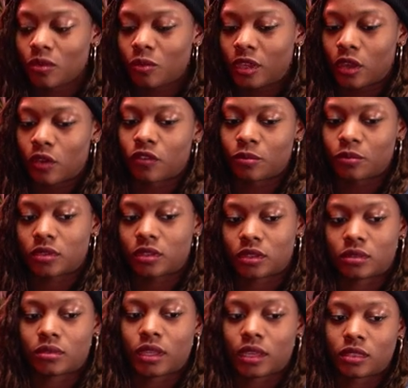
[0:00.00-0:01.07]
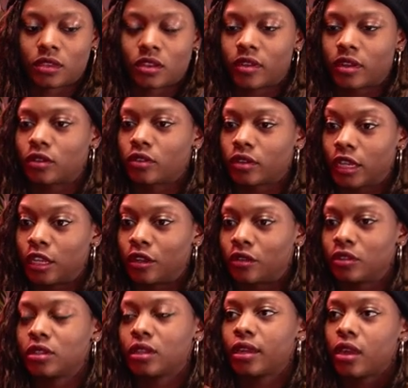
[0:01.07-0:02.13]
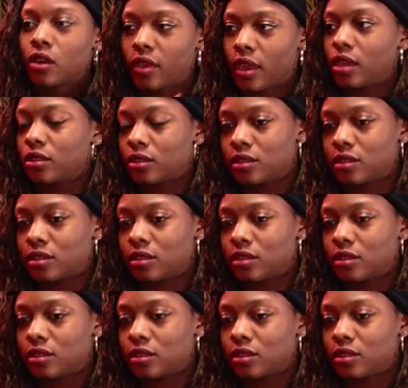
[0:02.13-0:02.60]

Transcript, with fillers: we go from the like theoretical keynote to like okay